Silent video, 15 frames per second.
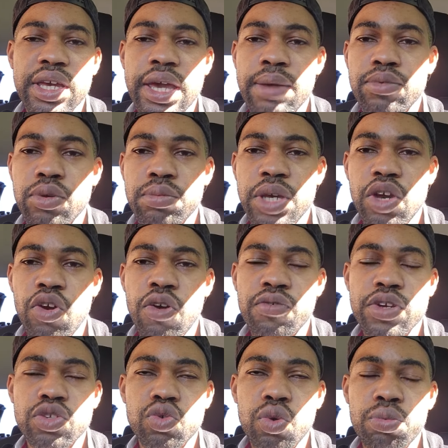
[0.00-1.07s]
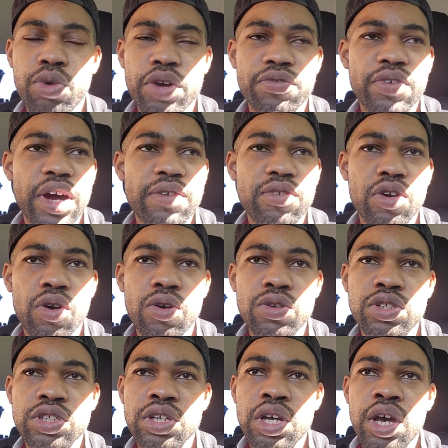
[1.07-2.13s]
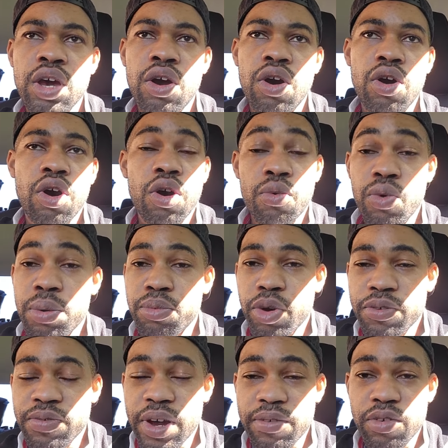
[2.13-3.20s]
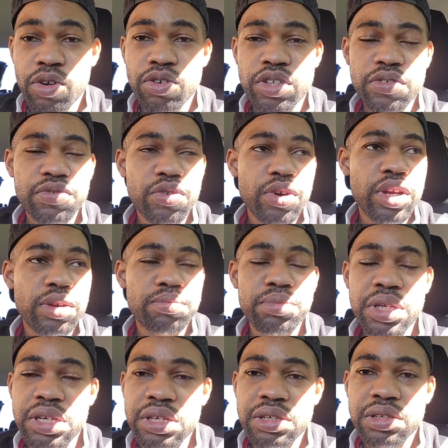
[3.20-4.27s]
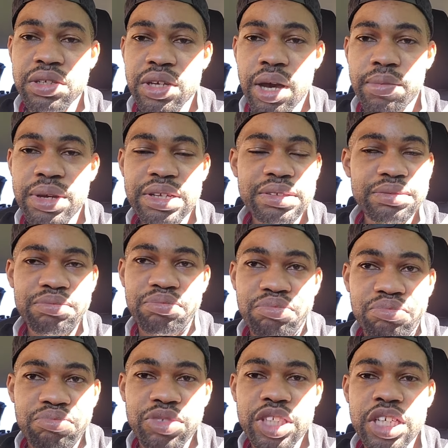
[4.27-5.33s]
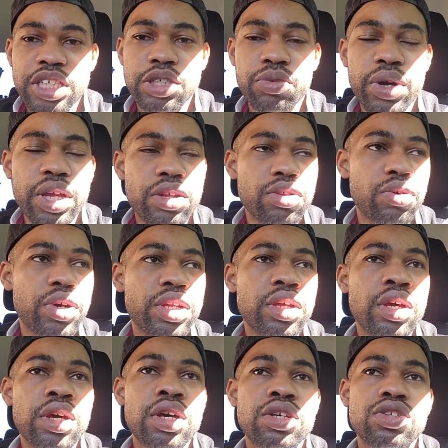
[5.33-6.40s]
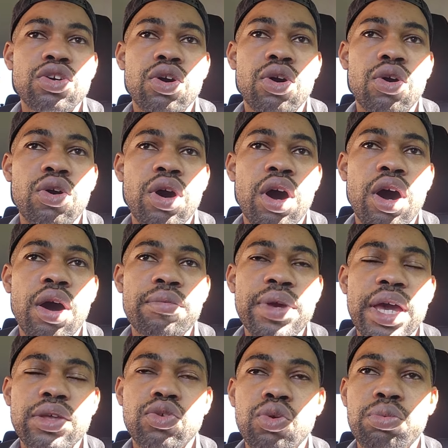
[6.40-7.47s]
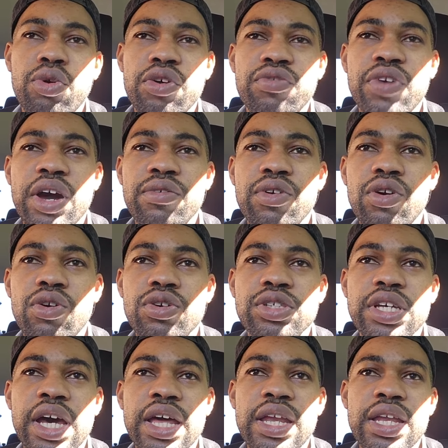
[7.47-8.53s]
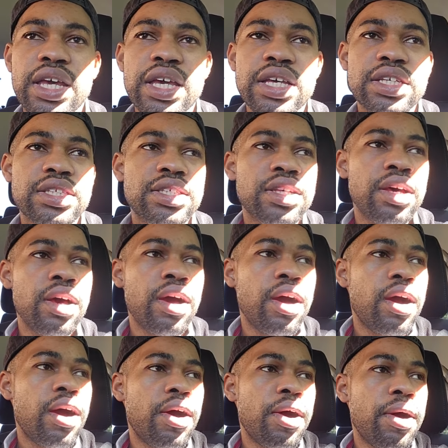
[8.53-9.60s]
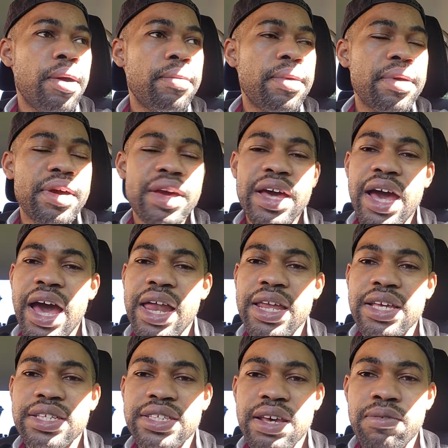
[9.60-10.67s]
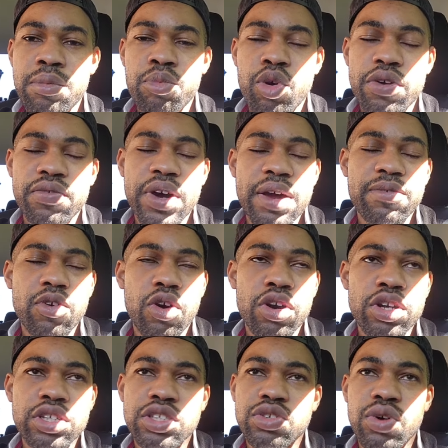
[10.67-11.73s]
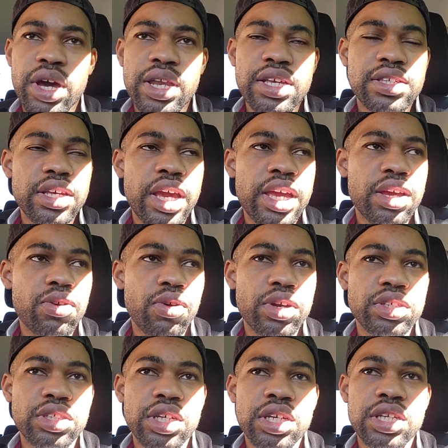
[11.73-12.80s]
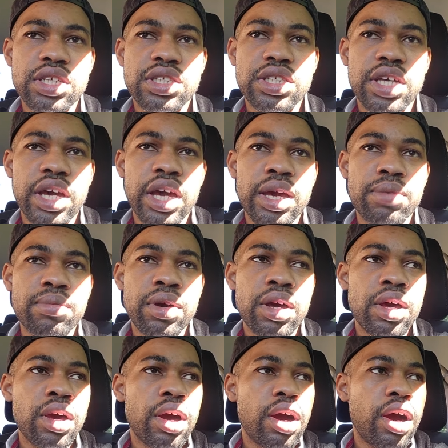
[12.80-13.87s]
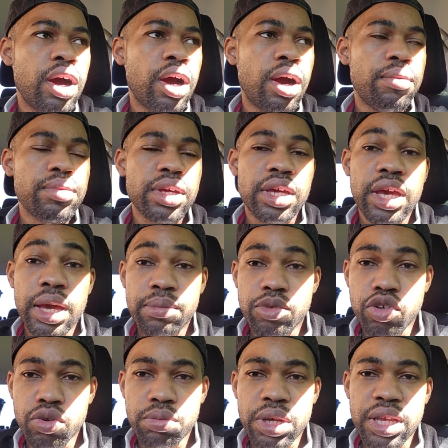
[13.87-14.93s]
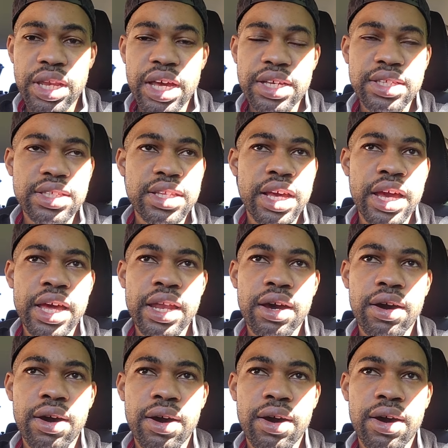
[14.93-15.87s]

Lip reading: game to be over 2.5 goals or 1.5 goals if you want to be, easy way to do it. So, 2.5 goals at least. At least 7.5 corners, so at least 8 corners in this game. The game should be less than...